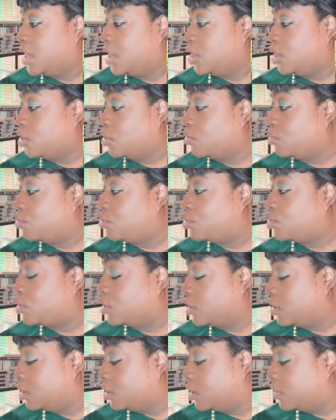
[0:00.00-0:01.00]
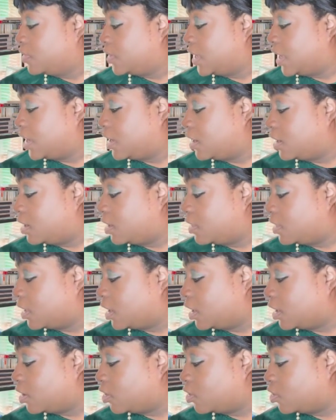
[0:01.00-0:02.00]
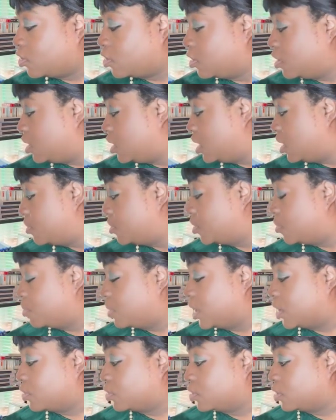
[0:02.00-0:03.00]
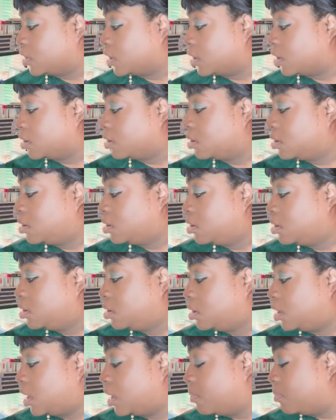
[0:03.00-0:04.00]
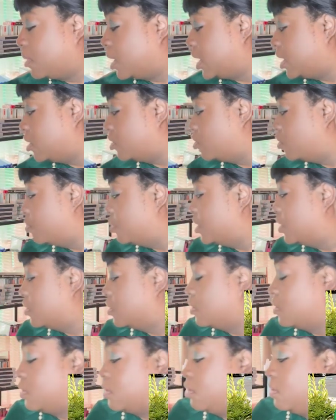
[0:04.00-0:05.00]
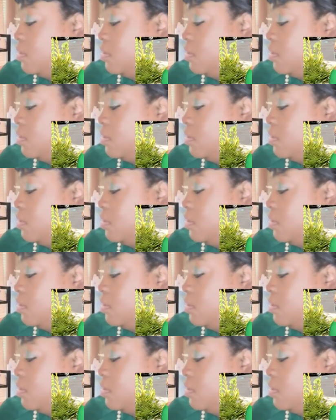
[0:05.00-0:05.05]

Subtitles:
You shouldn't have said anything, and you should have kept your mouth shut and minded your business.